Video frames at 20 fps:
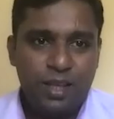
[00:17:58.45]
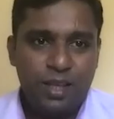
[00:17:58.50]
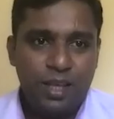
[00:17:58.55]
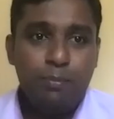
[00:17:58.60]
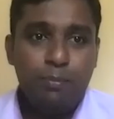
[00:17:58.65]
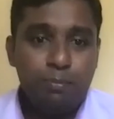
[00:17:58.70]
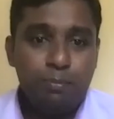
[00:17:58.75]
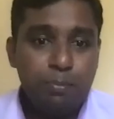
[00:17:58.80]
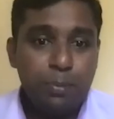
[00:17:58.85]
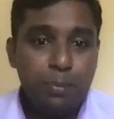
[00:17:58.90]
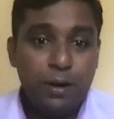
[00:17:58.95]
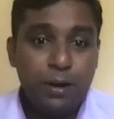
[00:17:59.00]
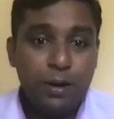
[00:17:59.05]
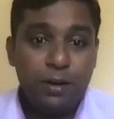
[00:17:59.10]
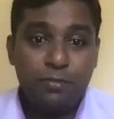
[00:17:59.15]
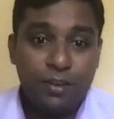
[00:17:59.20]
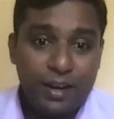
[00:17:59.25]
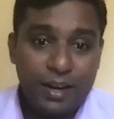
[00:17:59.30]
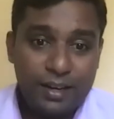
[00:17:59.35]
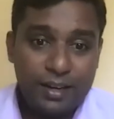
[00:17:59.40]

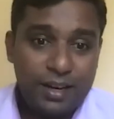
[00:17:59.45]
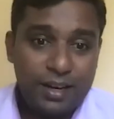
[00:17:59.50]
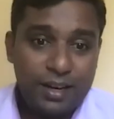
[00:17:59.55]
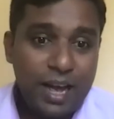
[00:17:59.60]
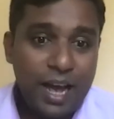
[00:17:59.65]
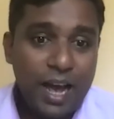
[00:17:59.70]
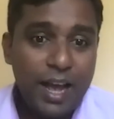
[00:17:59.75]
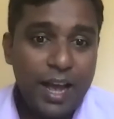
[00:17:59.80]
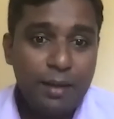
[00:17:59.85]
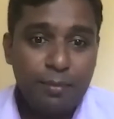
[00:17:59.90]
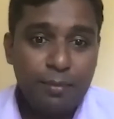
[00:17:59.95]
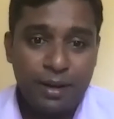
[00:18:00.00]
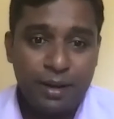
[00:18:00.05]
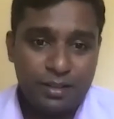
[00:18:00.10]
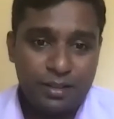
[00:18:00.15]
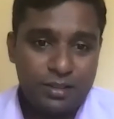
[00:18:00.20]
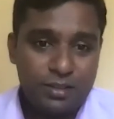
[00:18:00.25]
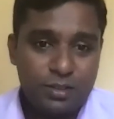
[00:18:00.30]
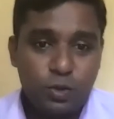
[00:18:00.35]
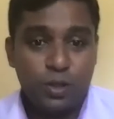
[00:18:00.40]
imperforated
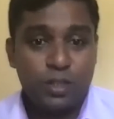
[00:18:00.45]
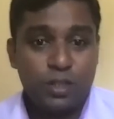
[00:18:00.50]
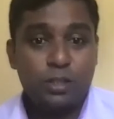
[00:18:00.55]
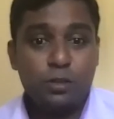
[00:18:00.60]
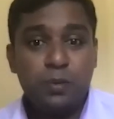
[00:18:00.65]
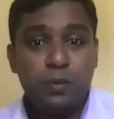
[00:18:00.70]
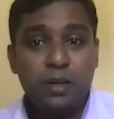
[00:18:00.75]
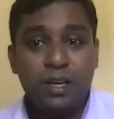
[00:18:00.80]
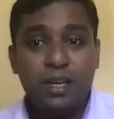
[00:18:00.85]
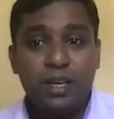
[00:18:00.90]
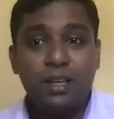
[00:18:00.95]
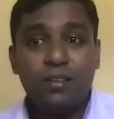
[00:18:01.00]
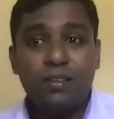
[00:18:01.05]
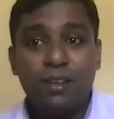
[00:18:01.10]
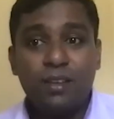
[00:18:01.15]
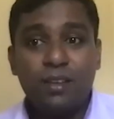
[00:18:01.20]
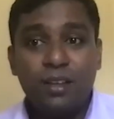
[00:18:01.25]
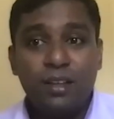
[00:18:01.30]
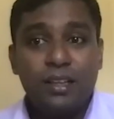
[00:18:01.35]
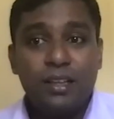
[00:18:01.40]
hymen. So it means
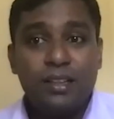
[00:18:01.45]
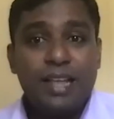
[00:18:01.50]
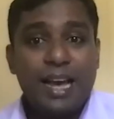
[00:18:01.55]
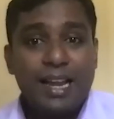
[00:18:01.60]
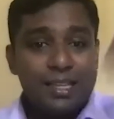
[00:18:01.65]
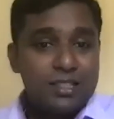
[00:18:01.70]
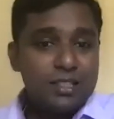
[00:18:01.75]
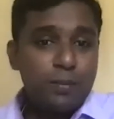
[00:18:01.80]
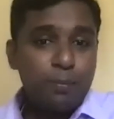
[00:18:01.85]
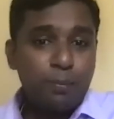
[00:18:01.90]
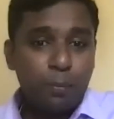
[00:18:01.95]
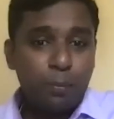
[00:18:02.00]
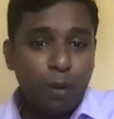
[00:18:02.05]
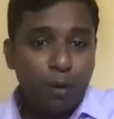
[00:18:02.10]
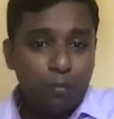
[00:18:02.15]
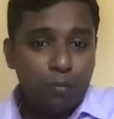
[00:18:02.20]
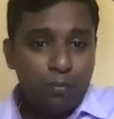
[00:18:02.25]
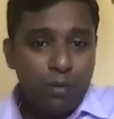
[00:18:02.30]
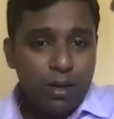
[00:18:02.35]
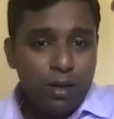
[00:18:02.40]
there is a
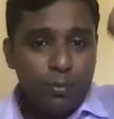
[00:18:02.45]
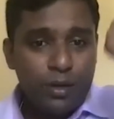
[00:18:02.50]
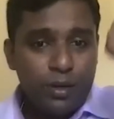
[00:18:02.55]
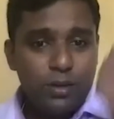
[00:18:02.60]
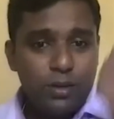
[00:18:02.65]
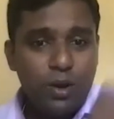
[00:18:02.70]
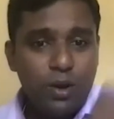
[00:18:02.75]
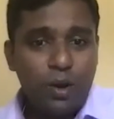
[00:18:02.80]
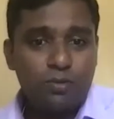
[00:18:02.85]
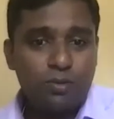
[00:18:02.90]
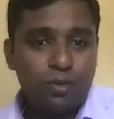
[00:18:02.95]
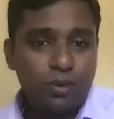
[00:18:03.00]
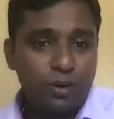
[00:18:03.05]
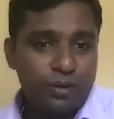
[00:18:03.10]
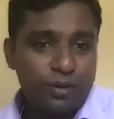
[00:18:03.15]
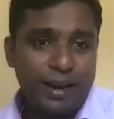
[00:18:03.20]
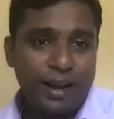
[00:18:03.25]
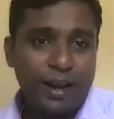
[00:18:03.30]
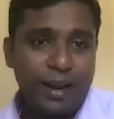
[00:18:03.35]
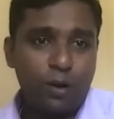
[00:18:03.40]
problem in your outflow
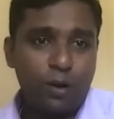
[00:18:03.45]
track